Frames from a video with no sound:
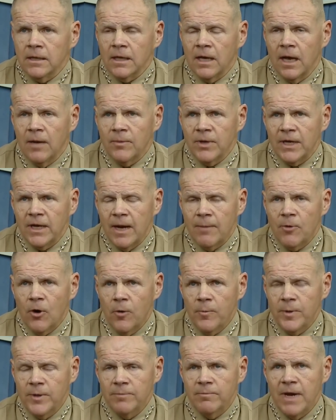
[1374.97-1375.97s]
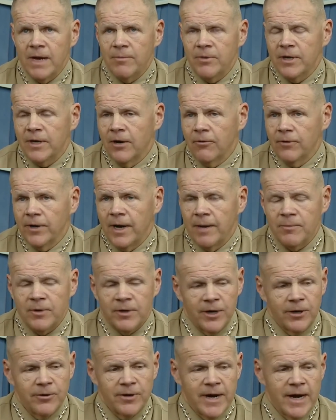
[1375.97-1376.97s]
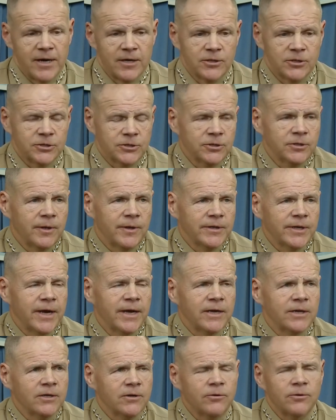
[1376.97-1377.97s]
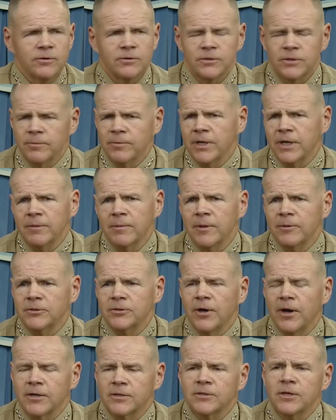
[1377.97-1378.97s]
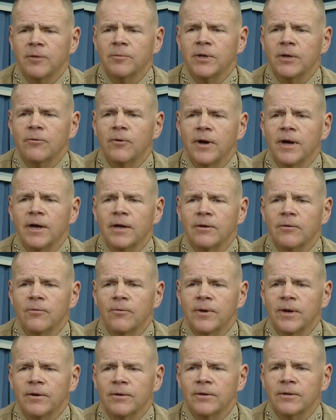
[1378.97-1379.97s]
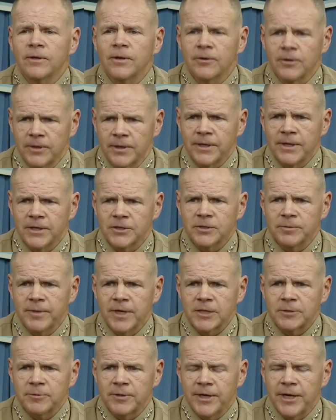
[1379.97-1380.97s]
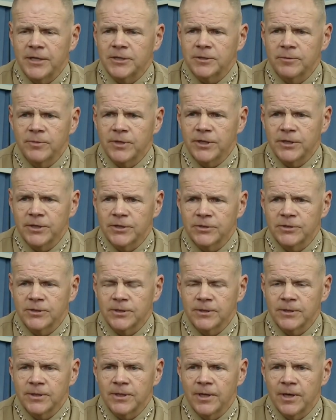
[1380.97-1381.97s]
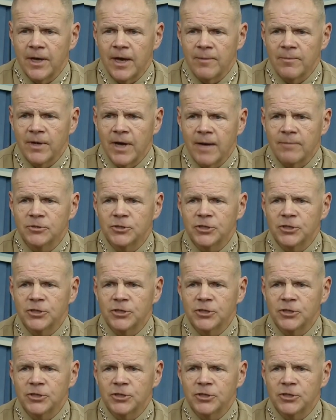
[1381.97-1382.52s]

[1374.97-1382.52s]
I mean, I'm hoping maybe I'm going to go down to the gym, like, hey, somebody come out and talk. Tell me why, you know, get some explanation, because, you know, I'm